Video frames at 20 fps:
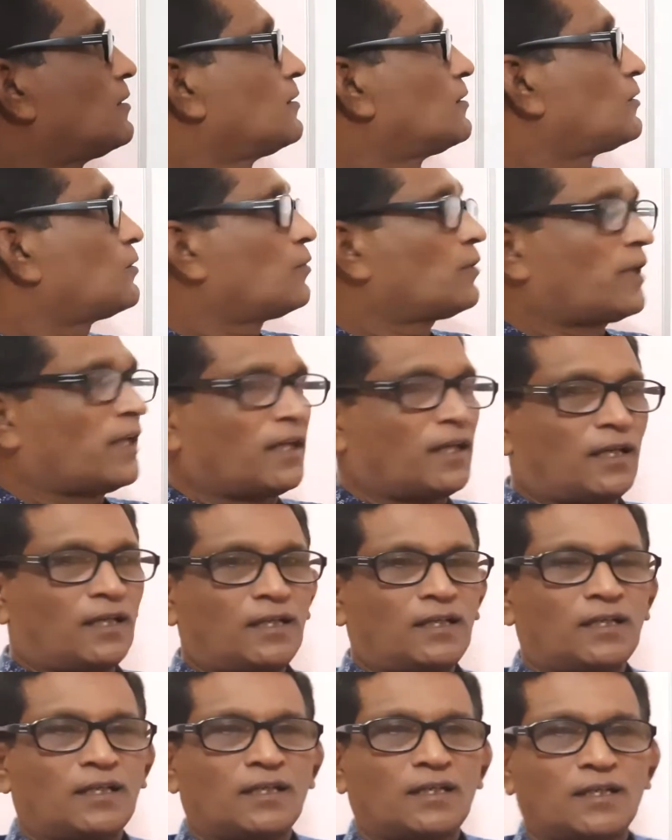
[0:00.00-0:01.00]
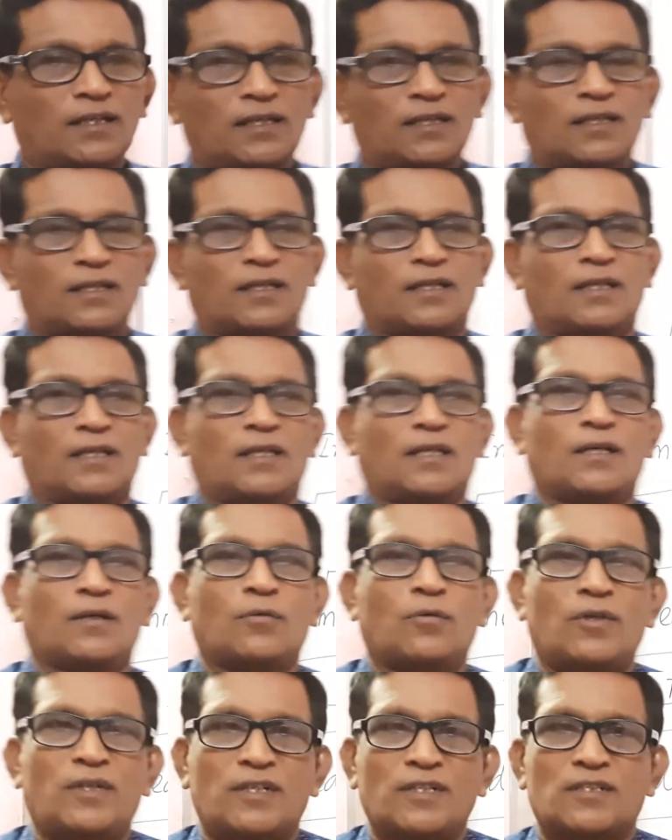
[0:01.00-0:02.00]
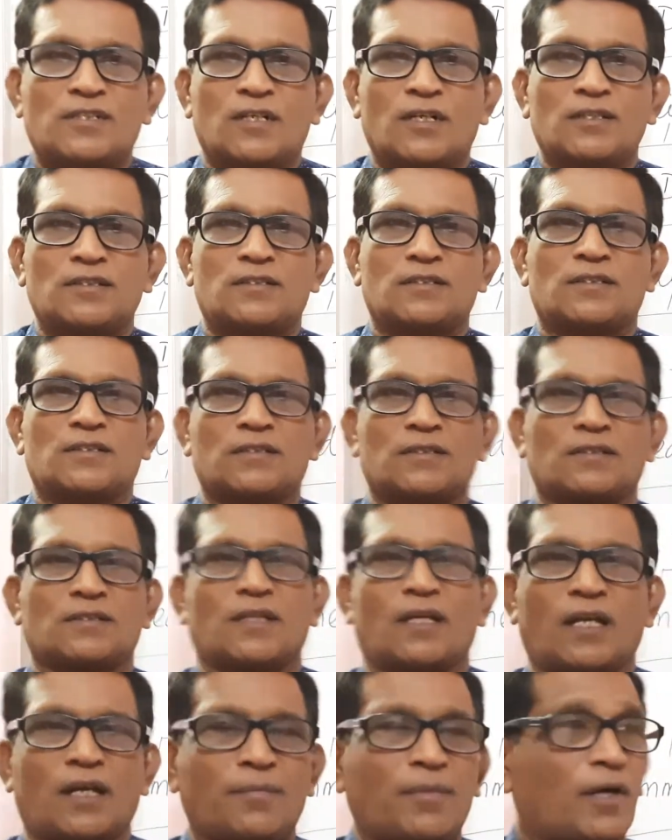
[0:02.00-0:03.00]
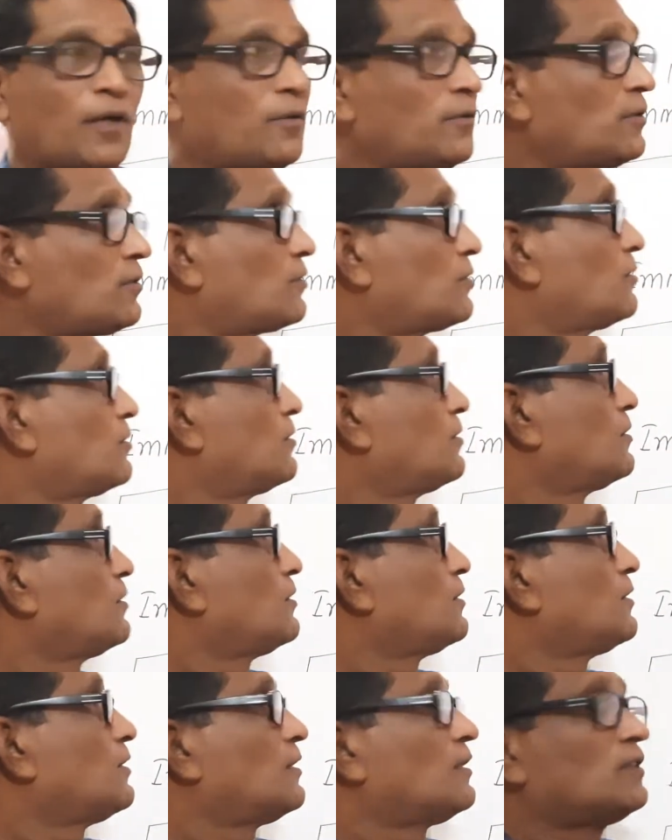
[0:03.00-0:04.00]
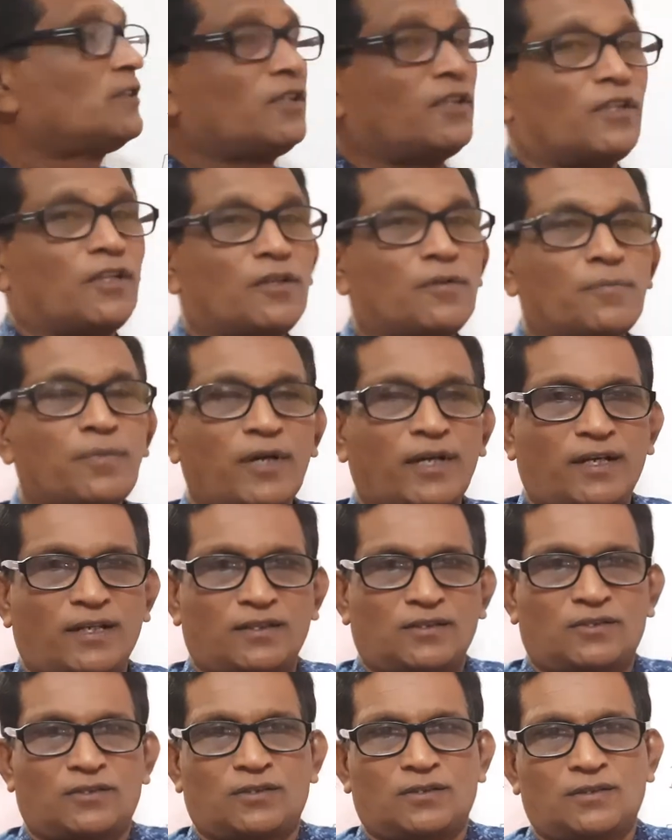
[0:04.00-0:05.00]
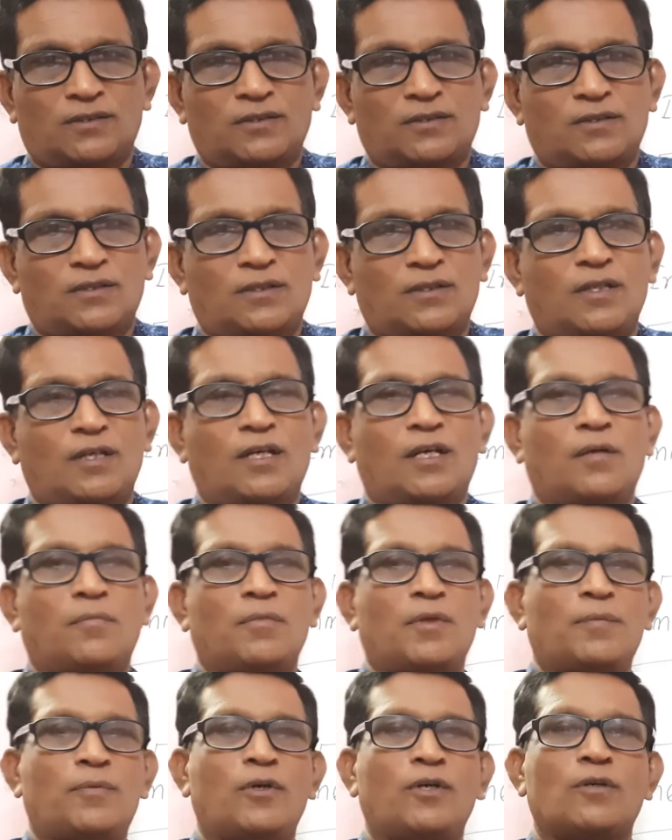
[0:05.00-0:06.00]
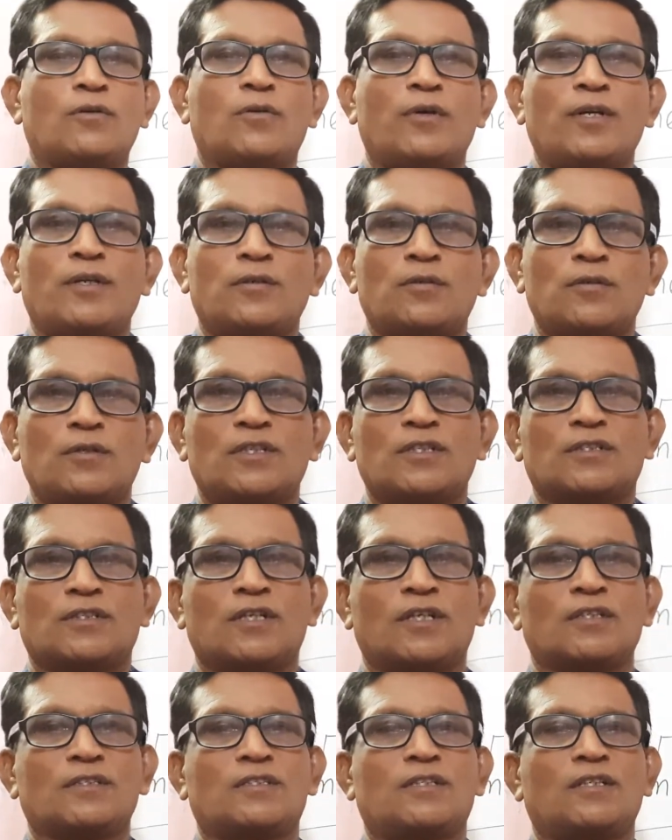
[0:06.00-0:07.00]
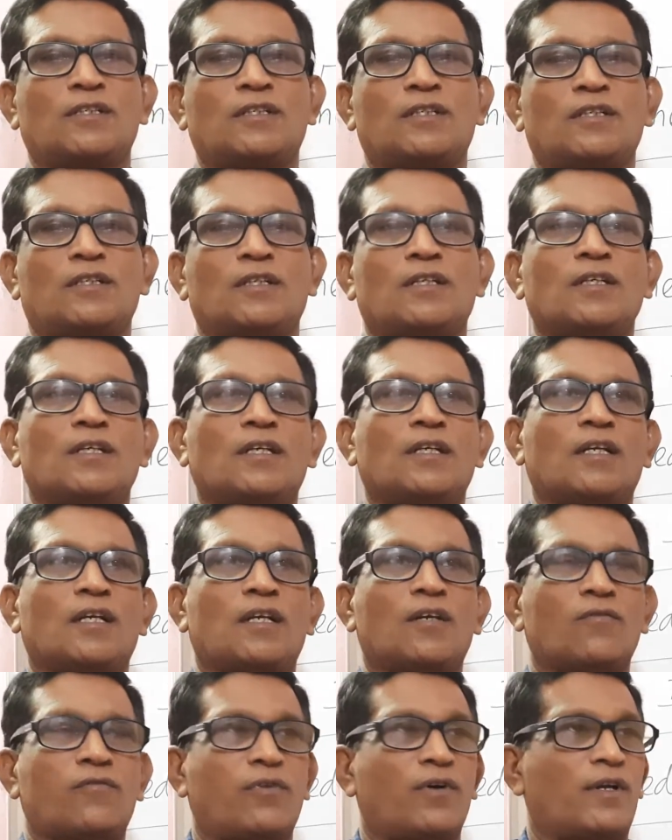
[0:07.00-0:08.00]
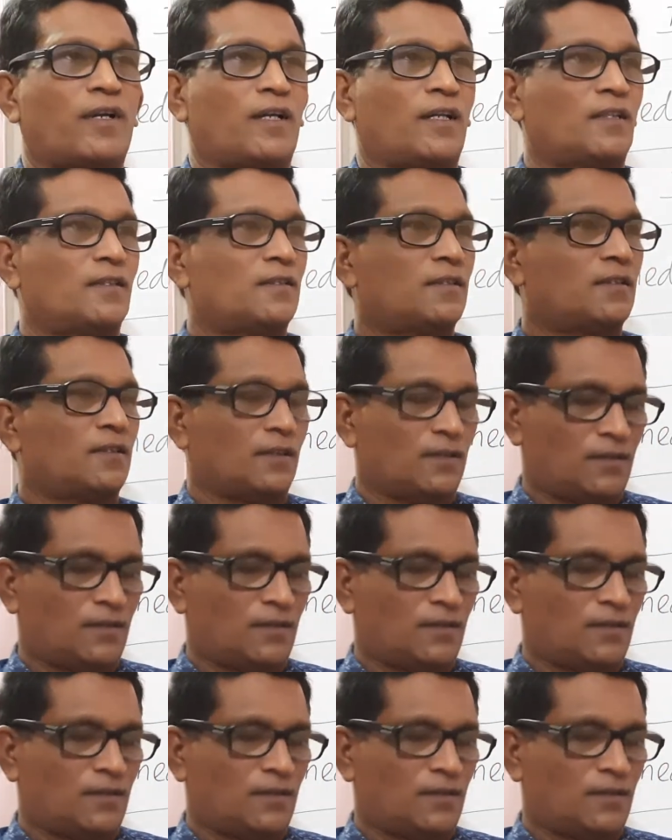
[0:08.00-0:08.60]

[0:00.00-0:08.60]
Today we will discuss about the inference. Before going to discuss the inference,